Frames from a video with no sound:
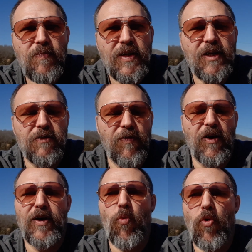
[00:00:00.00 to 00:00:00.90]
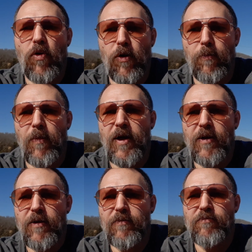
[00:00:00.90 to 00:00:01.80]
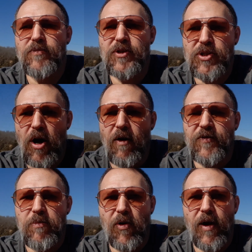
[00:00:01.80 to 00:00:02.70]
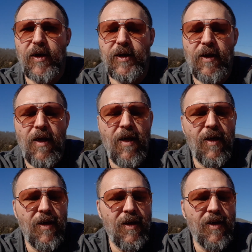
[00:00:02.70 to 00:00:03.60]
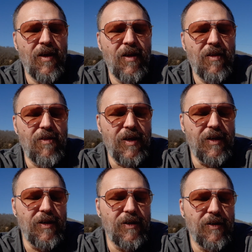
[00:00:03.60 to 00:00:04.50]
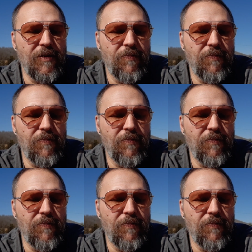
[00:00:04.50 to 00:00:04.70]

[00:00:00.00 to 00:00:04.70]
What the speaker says: is very warm, soft bread. The